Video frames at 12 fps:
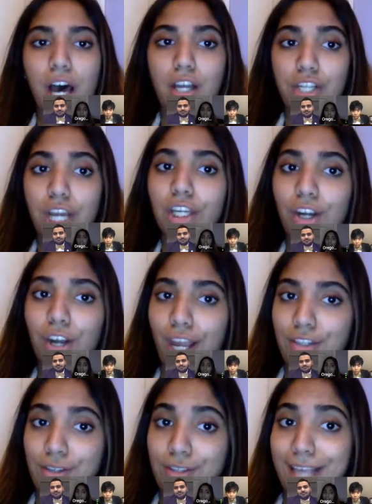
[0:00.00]
check your
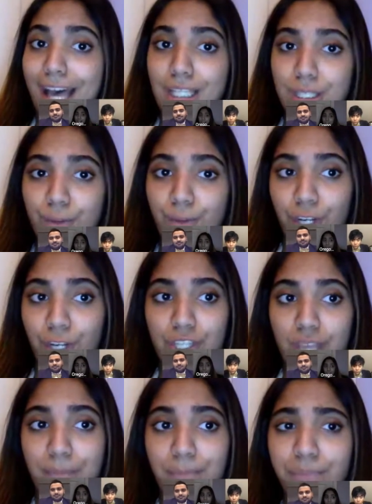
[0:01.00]
answers as you finish
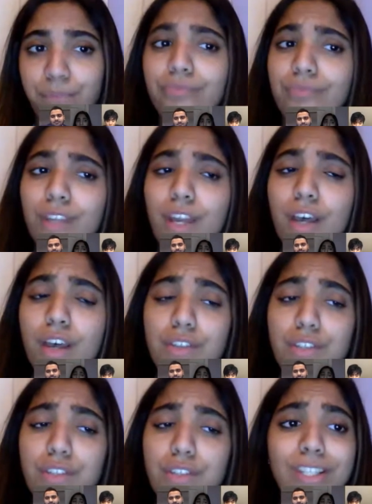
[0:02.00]
them.
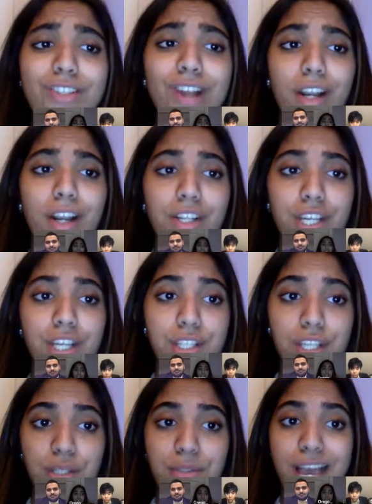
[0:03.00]
So one strategy is
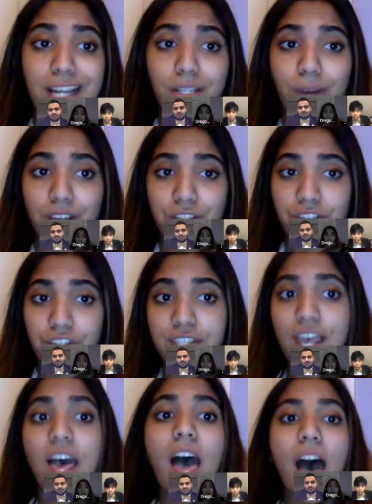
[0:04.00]
to do 10
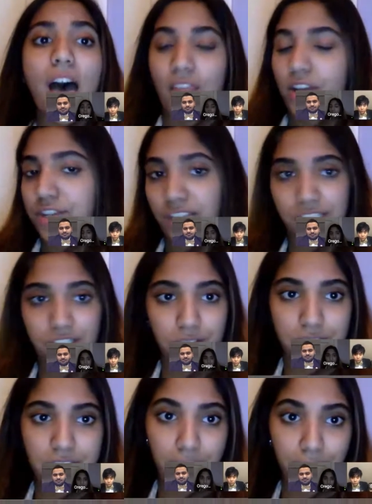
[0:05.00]
questions and then check
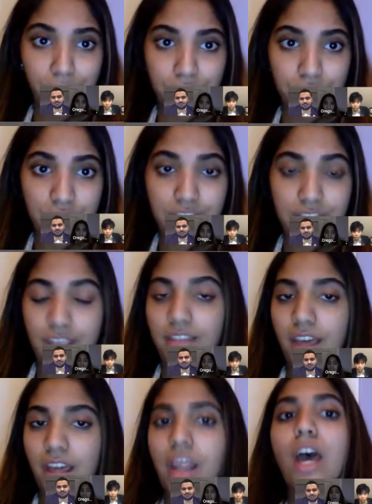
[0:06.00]
those 10 questions and
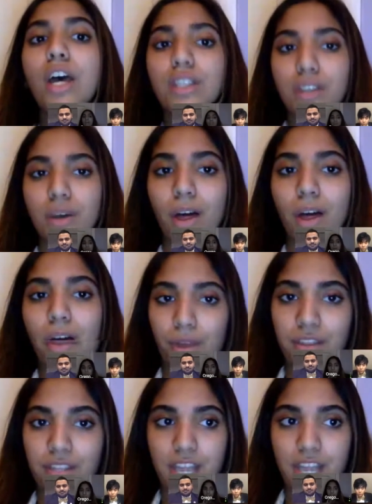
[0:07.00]
then so on
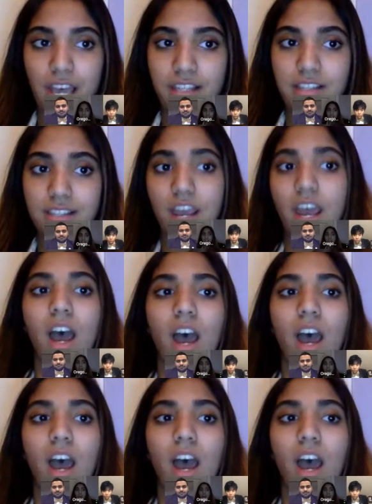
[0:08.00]
throughout the test.